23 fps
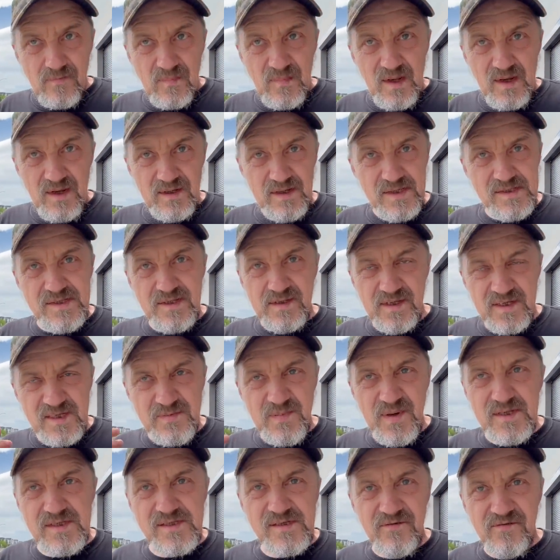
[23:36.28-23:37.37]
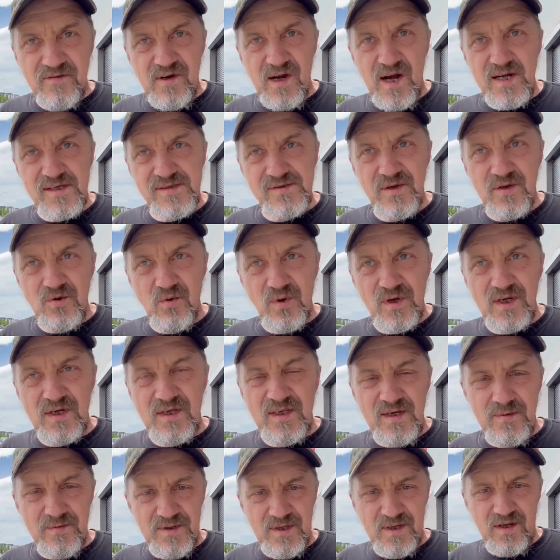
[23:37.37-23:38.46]
And it's an expensive car, so you want to
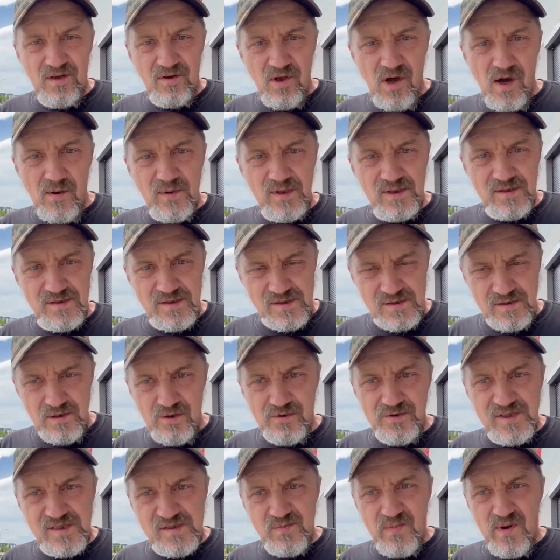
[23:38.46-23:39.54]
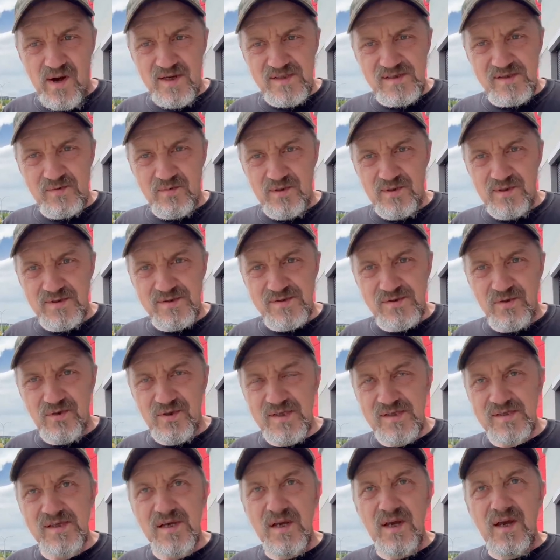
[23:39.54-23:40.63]
keep the kilometers as low as possible. And so
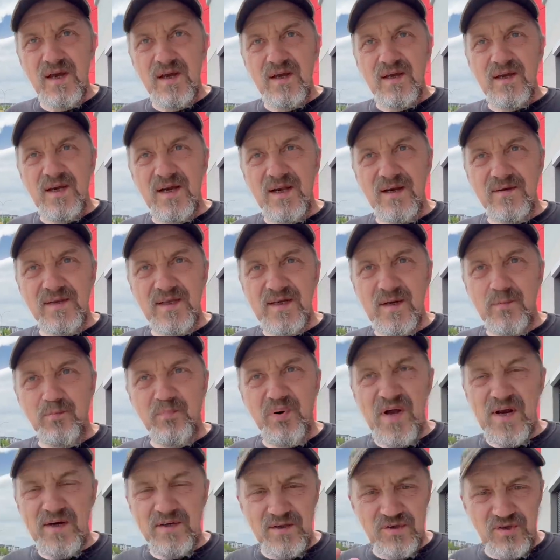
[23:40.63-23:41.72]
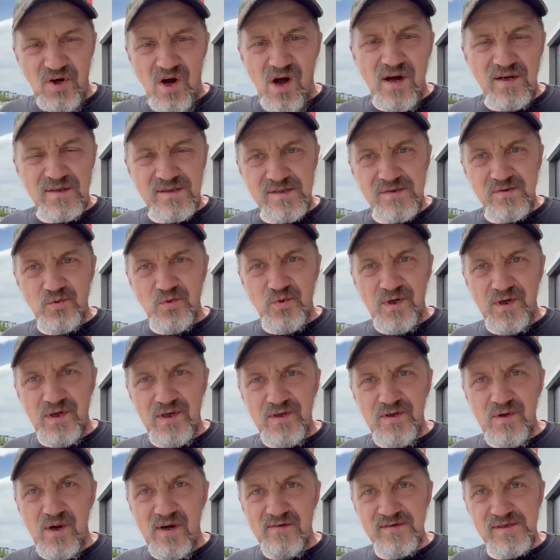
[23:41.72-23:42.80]
it's kind of like a paradox where
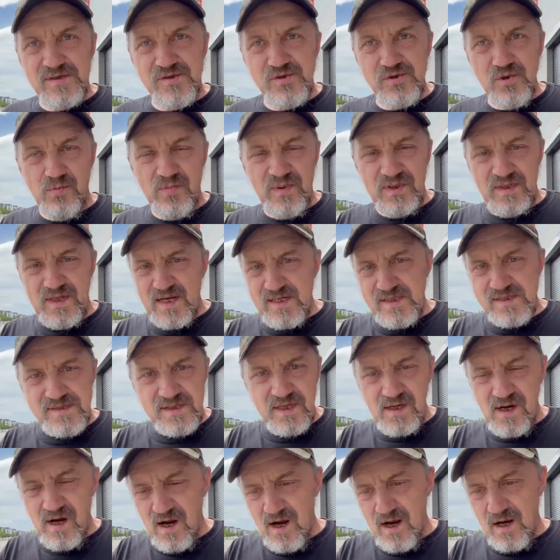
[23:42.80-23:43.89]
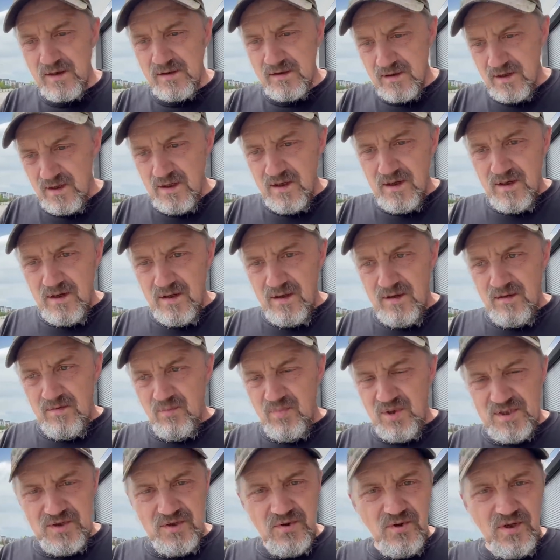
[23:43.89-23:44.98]
you have a super nice car,
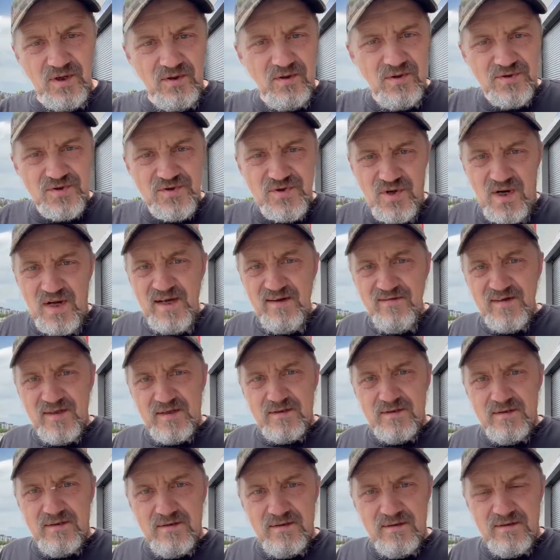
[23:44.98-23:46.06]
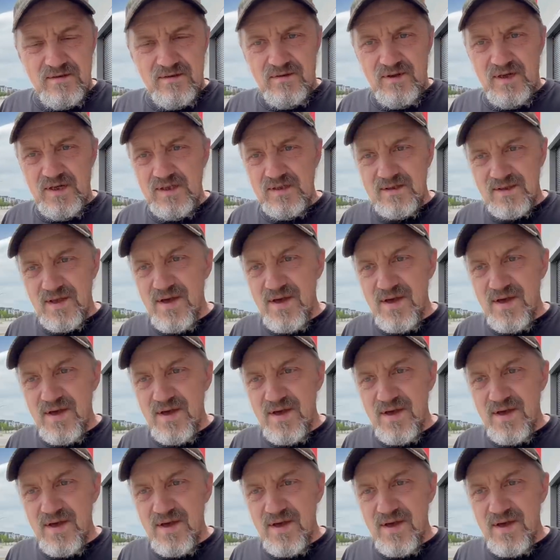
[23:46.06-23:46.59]
but you cannot drive it, right?